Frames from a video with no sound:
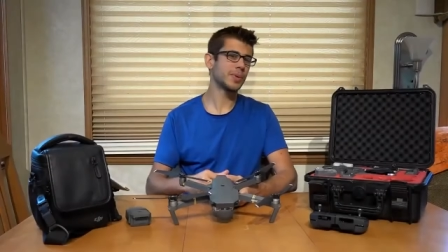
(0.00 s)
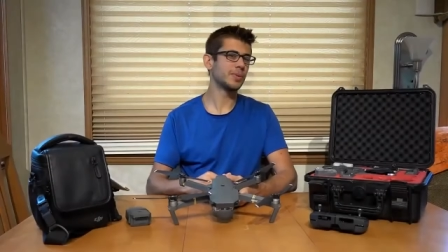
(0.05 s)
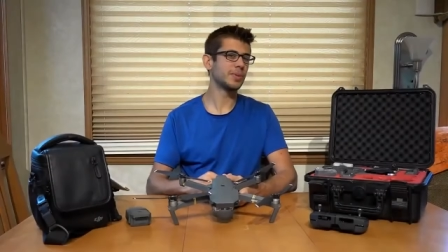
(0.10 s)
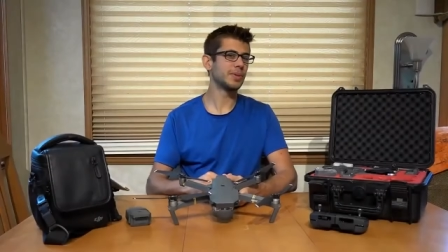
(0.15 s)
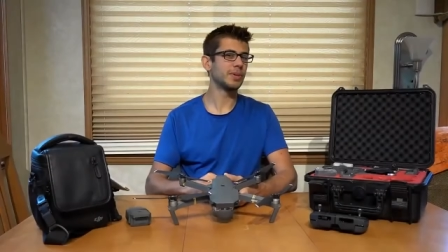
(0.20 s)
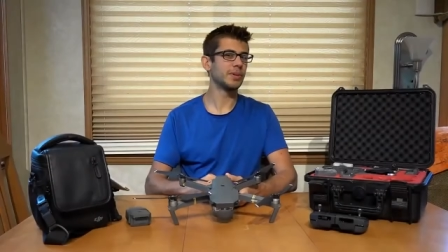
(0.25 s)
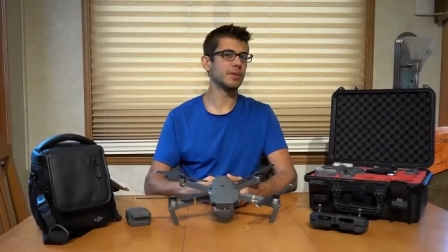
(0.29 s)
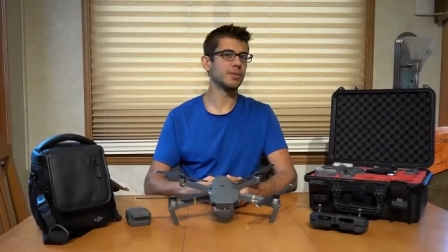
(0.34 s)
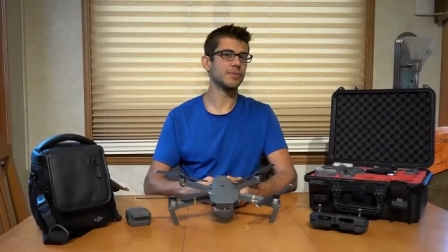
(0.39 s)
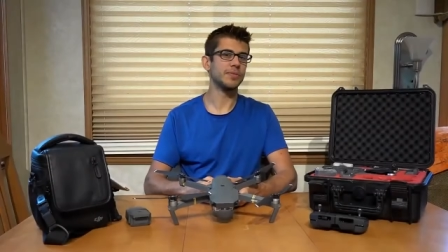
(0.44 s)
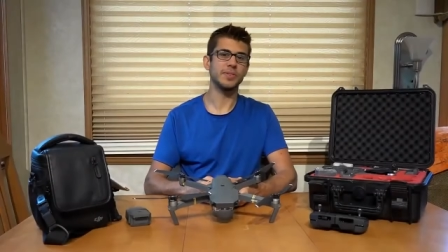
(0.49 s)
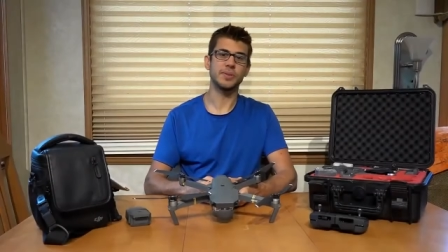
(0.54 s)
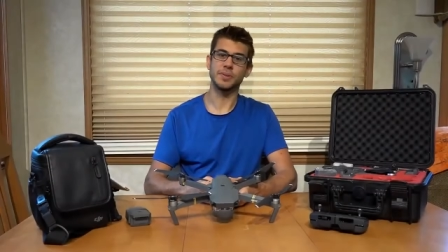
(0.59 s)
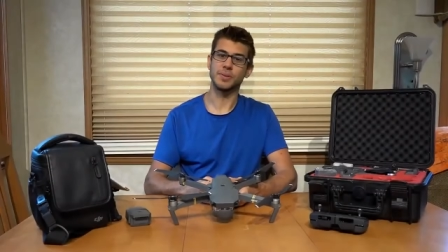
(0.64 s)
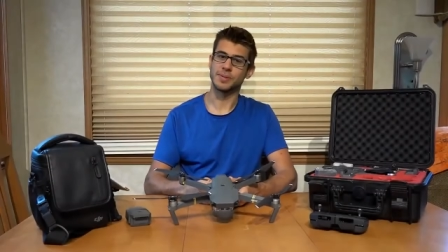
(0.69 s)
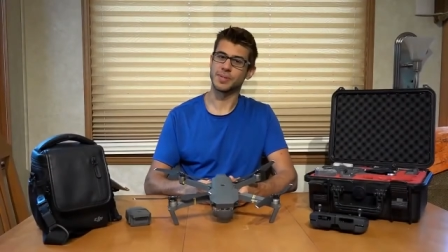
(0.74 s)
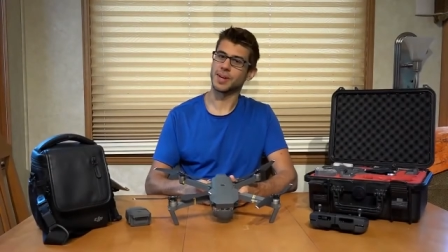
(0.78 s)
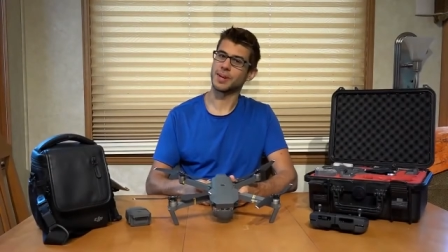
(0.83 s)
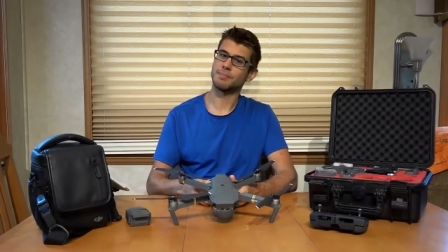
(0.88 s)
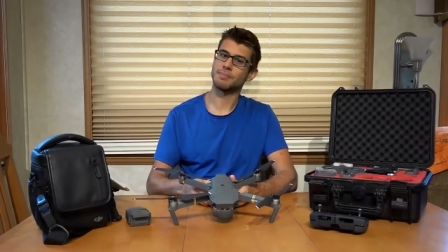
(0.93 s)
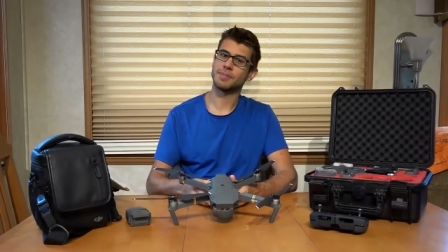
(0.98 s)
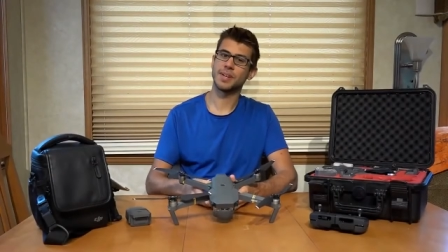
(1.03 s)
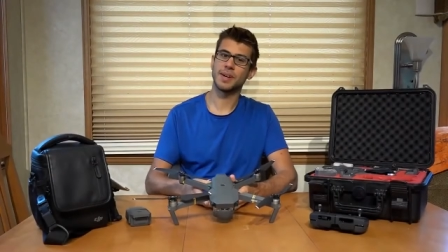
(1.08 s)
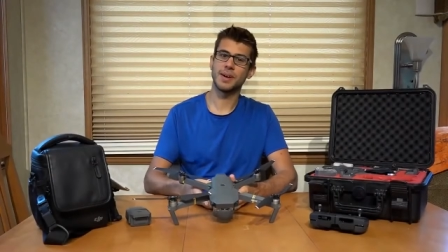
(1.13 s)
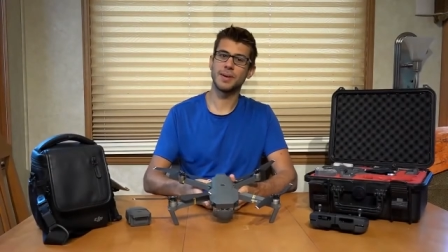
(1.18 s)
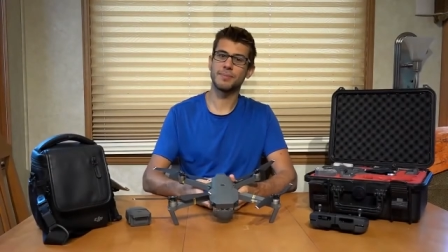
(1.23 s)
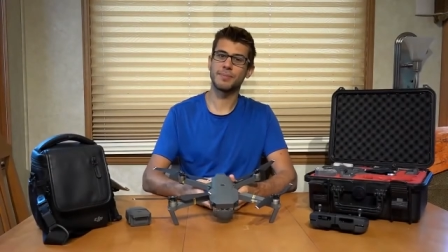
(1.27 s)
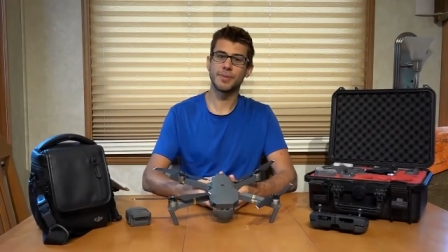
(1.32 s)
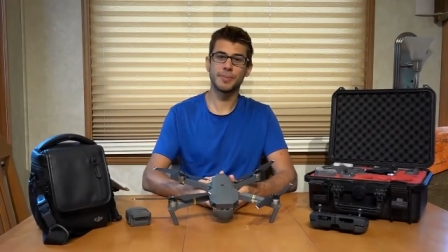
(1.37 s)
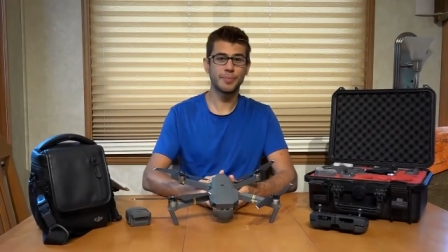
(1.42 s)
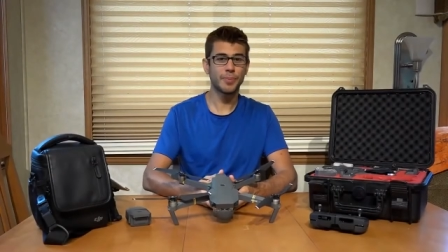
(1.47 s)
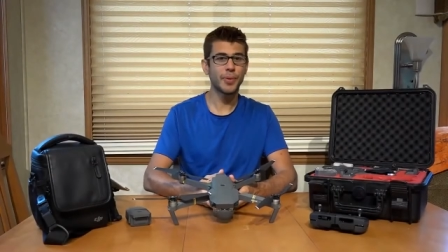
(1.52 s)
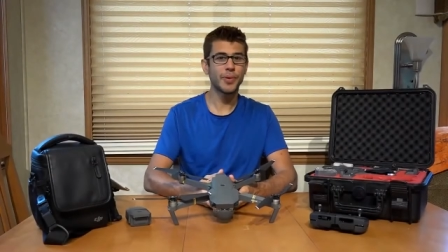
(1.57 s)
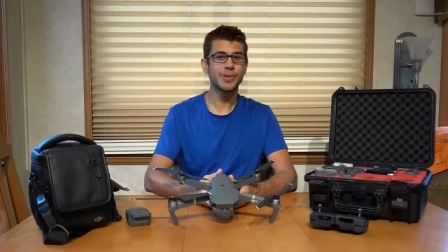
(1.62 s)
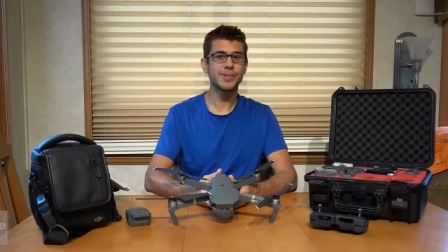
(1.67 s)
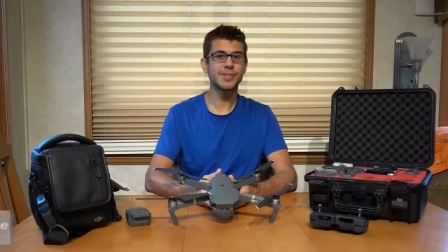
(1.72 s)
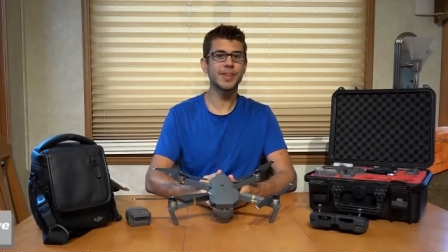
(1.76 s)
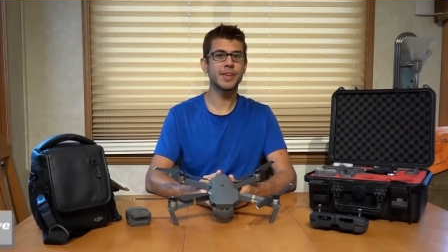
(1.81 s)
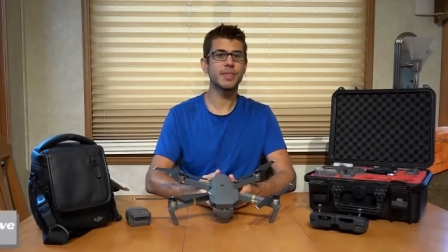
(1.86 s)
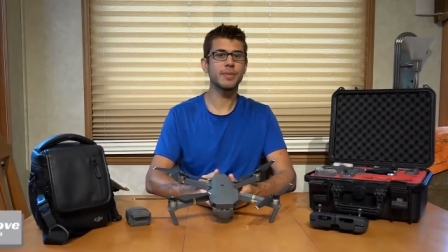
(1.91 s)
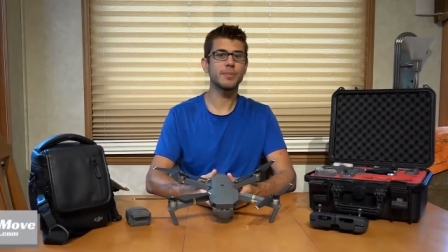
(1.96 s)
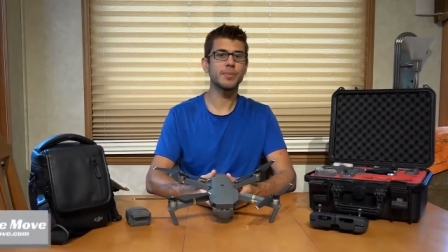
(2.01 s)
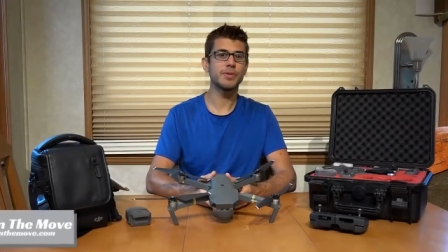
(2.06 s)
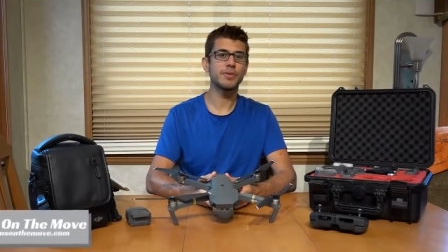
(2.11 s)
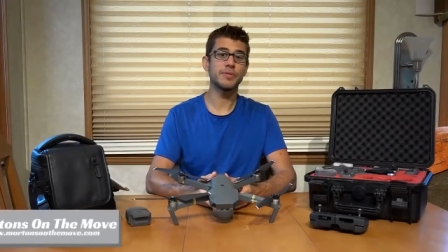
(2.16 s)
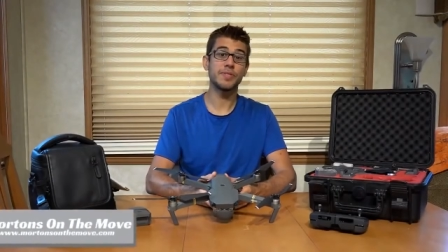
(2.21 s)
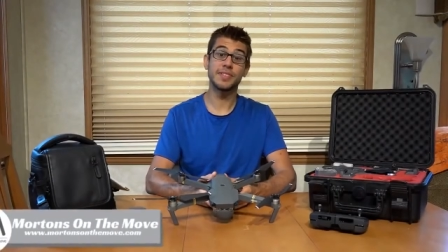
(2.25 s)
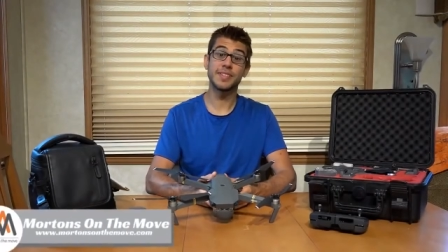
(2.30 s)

to Road Gear Reviews. I'm Tom from Morton's On The Move,